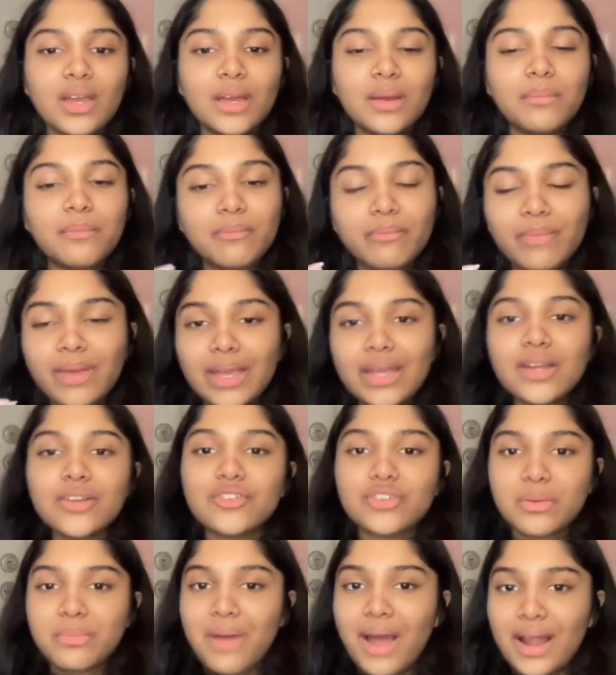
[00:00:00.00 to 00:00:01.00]
Make
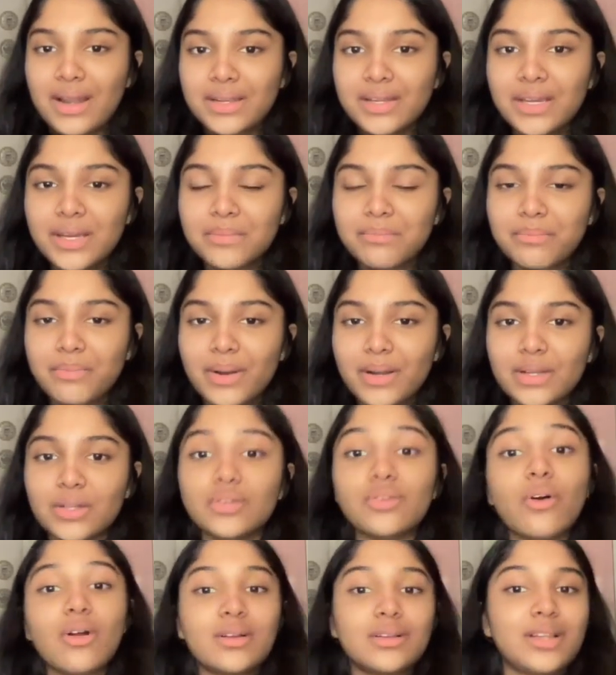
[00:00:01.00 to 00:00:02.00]
it dramatic, but
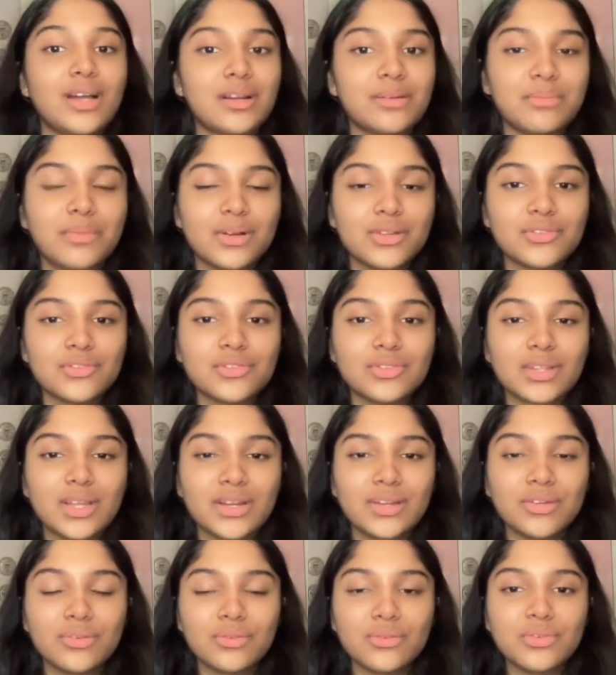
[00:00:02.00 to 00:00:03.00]
not that much
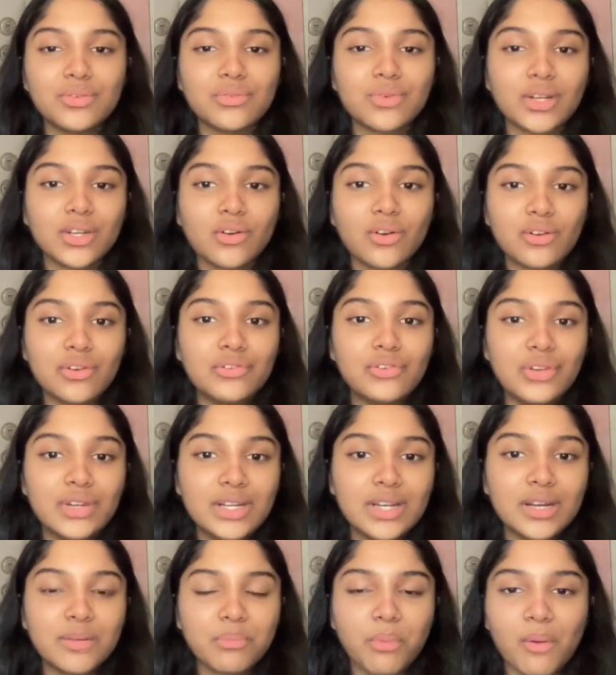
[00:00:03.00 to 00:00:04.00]
that you cannot
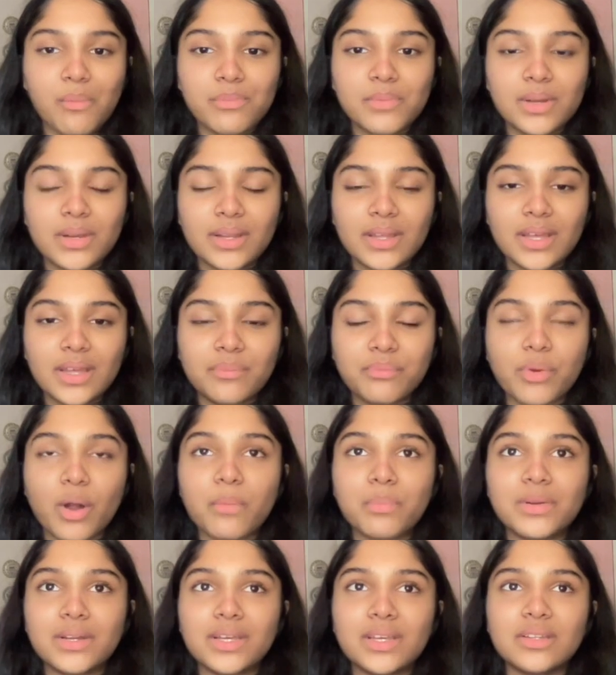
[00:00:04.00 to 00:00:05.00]
read it properly,
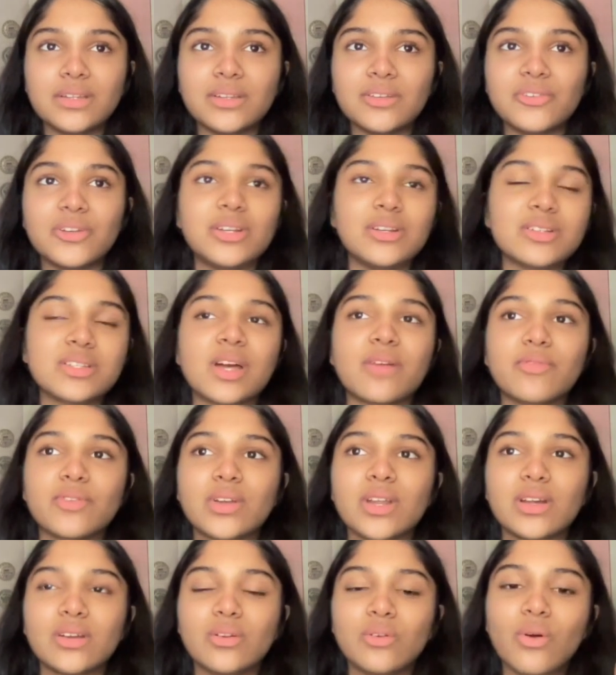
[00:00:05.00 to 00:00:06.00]
and the readers have
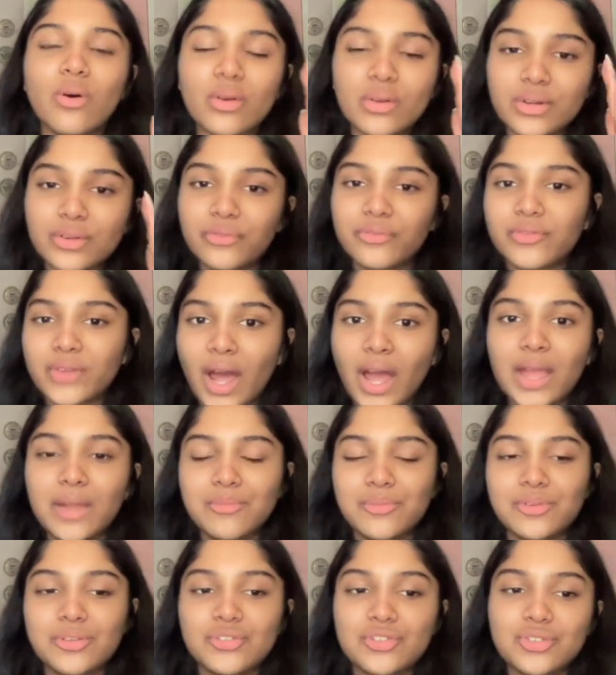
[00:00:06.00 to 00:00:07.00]
to take a lot of
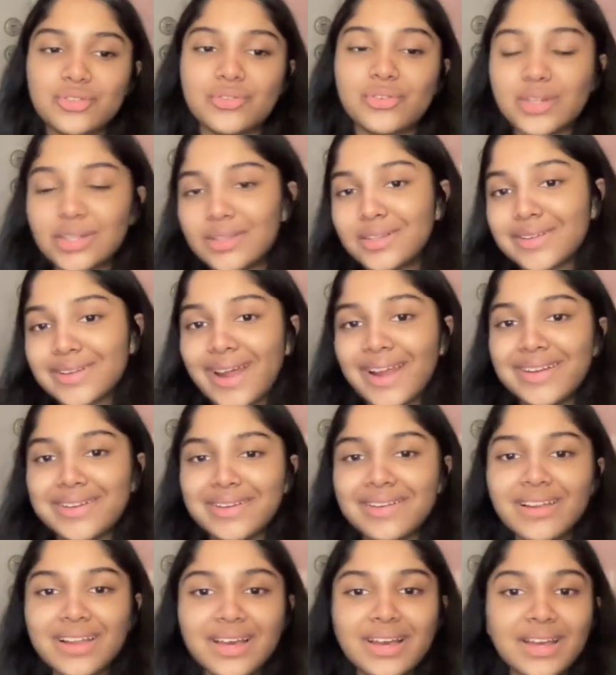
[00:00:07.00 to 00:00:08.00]
time to just read the
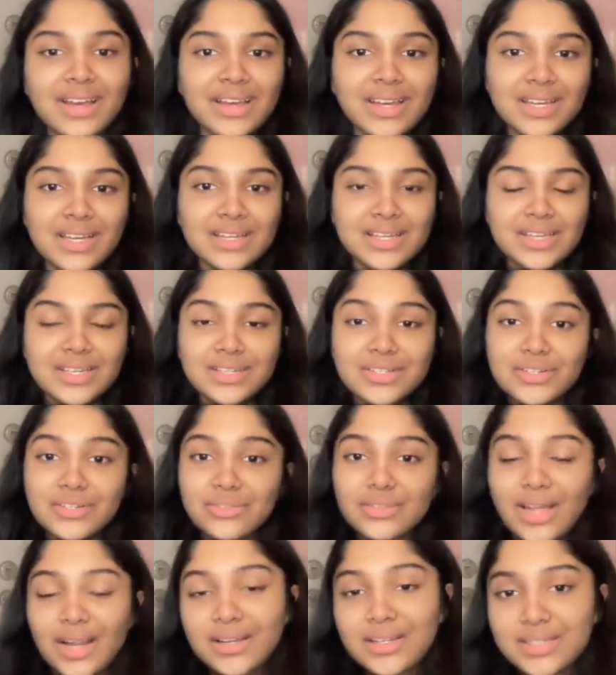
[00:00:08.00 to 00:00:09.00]
title.
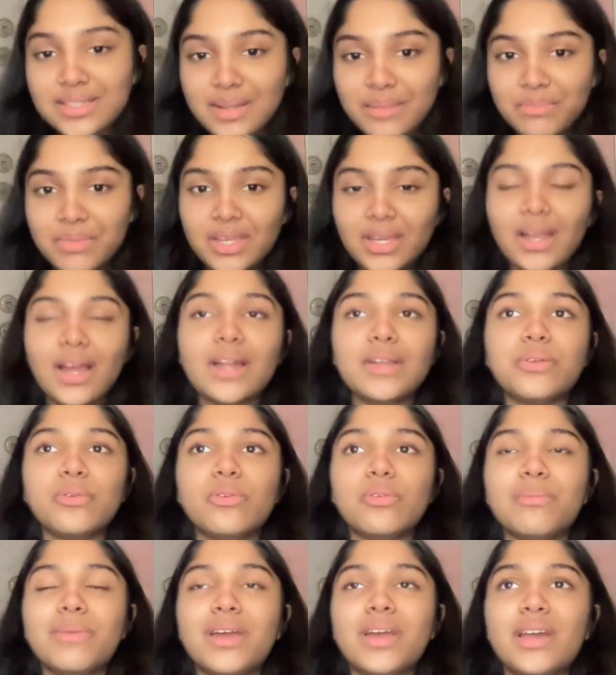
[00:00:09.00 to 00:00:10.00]
So that is something I
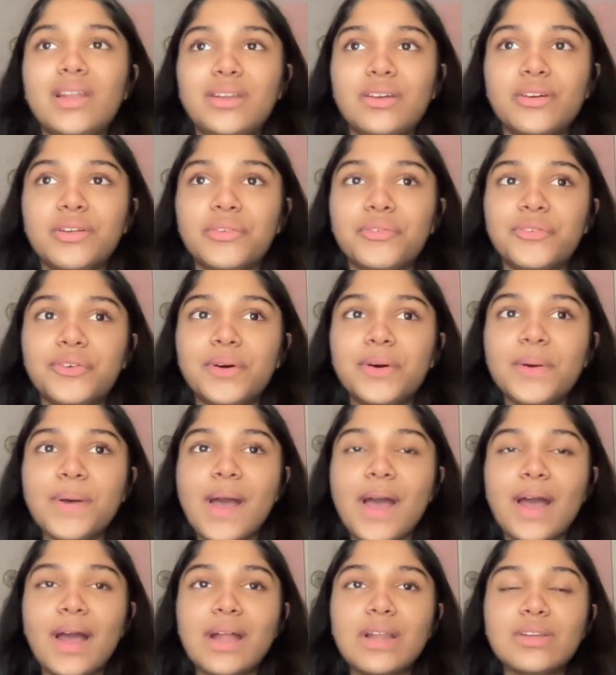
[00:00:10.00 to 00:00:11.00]
told my calligrapher,
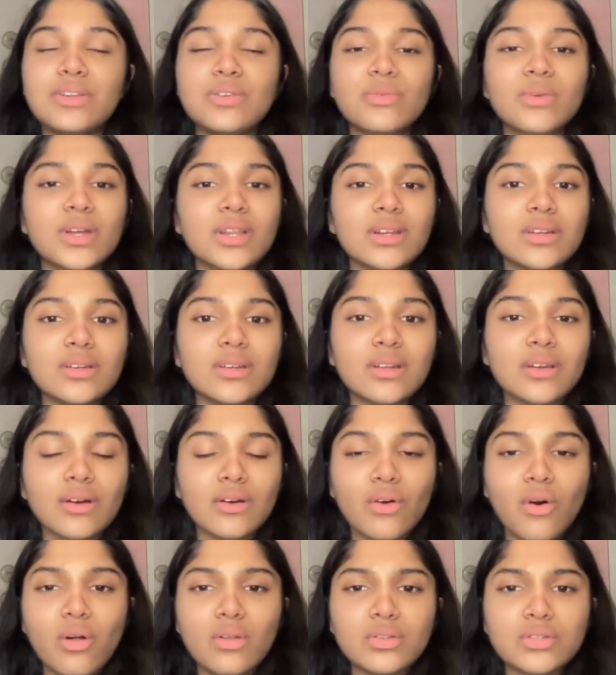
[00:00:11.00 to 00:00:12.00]
and you can
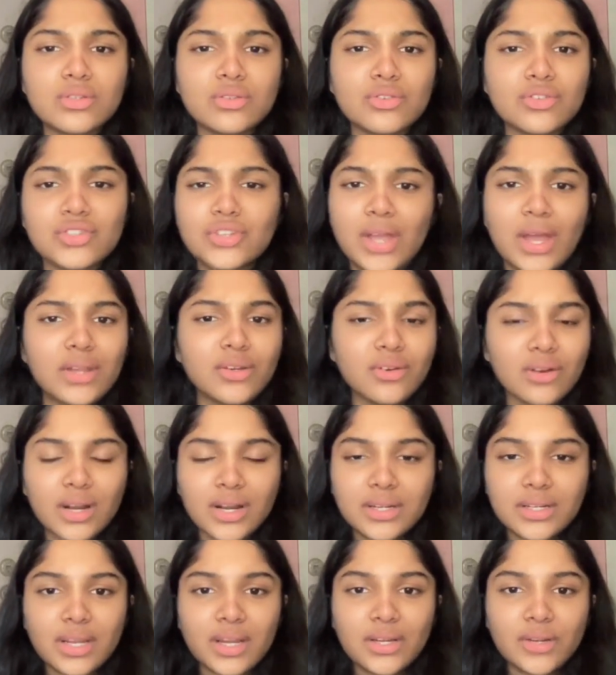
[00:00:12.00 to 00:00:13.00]
also share your
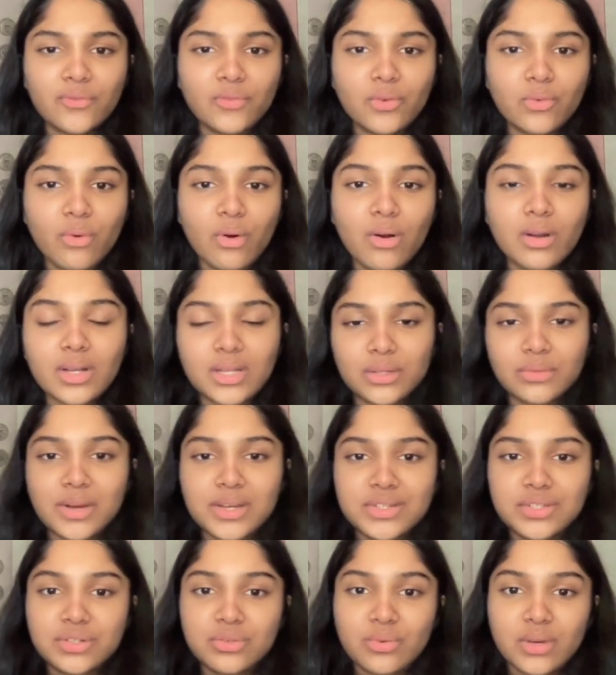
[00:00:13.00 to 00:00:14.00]
content if you want,
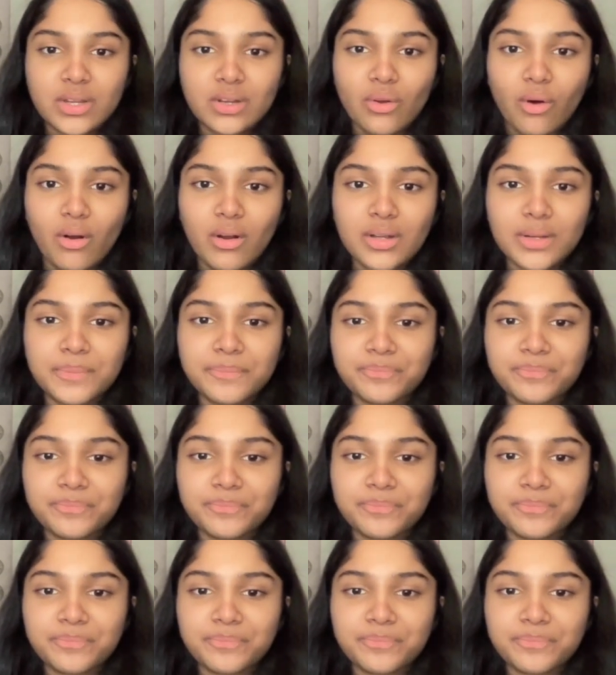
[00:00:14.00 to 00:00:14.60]
otherwise you cannot.